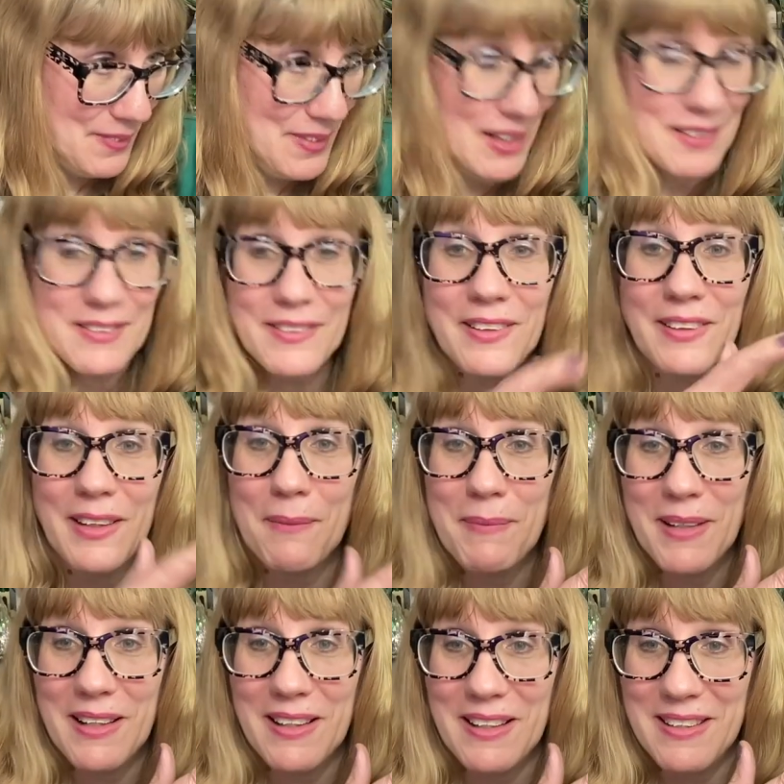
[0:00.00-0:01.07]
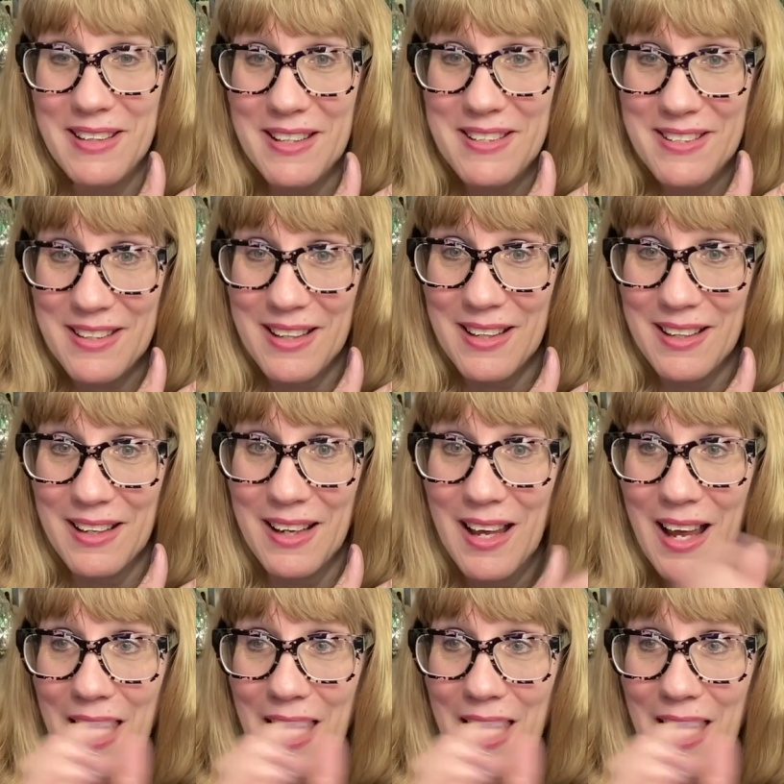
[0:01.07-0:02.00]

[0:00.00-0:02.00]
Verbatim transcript: these are the limited edition